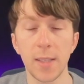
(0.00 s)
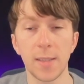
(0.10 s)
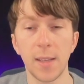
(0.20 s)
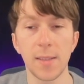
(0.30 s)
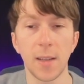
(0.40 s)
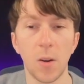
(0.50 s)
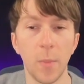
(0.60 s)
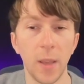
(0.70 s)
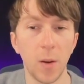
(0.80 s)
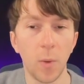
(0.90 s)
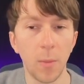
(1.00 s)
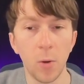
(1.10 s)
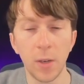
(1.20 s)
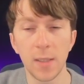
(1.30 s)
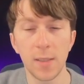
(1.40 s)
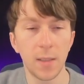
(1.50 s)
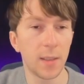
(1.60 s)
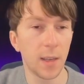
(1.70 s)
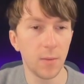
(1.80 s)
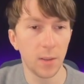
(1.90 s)
test our make webhook and see
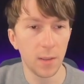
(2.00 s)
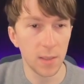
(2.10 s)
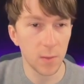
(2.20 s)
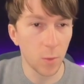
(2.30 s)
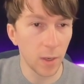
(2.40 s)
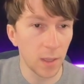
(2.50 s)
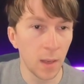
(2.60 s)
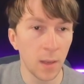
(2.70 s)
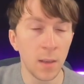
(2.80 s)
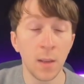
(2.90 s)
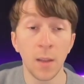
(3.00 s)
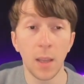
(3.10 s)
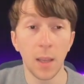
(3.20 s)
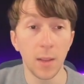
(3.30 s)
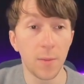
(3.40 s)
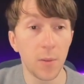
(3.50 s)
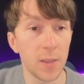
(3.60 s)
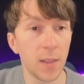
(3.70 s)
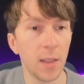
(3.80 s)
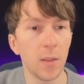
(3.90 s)
that everything is working. And the
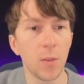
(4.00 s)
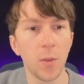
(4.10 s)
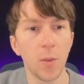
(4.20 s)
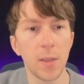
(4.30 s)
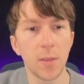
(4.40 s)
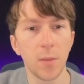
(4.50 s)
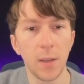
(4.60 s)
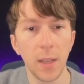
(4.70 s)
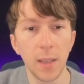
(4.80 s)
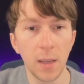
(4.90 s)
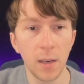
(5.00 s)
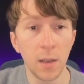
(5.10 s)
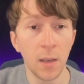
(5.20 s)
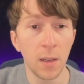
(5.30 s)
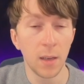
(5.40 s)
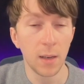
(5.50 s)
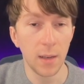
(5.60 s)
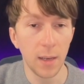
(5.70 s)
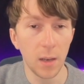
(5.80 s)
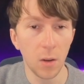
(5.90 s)
first thing I need to do is to click here,
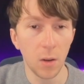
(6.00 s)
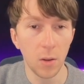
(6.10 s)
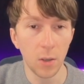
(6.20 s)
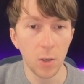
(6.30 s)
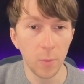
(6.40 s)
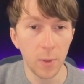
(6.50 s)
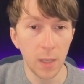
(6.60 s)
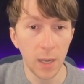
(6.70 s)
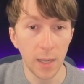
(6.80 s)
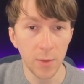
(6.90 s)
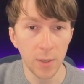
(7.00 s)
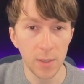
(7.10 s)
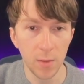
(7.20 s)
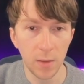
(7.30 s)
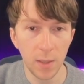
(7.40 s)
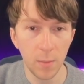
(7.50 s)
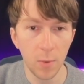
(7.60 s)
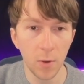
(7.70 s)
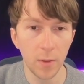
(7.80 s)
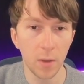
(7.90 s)
click on copy address to
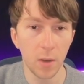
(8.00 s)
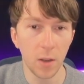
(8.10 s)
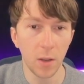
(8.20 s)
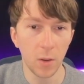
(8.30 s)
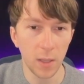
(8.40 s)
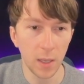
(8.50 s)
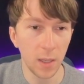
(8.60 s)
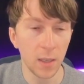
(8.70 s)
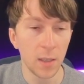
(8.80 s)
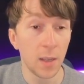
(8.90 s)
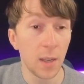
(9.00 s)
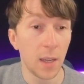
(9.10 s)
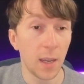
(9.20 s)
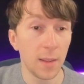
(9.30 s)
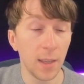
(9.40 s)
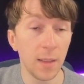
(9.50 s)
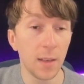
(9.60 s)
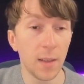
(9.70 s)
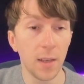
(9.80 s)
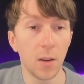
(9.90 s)
clipboard, okay, and then
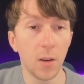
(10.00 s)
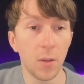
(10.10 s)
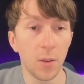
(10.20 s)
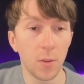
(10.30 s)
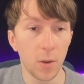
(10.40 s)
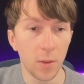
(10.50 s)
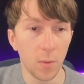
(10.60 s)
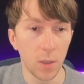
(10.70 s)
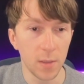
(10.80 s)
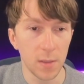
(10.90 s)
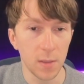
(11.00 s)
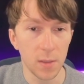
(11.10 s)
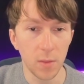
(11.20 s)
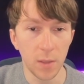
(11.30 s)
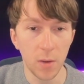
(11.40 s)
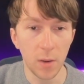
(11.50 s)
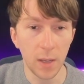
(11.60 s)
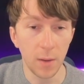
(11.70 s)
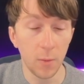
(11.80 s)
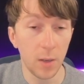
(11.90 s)
click on run once. So now
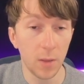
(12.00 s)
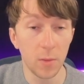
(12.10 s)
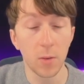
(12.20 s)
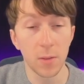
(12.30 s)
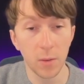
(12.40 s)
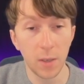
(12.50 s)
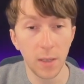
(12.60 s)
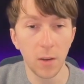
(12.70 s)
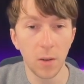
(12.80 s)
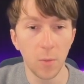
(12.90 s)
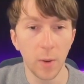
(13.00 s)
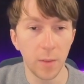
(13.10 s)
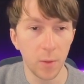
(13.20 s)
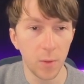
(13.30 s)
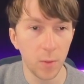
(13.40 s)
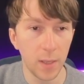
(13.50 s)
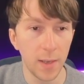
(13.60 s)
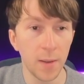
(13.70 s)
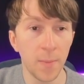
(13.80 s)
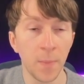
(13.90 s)
I will also click on wait for new
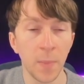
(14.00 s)
data.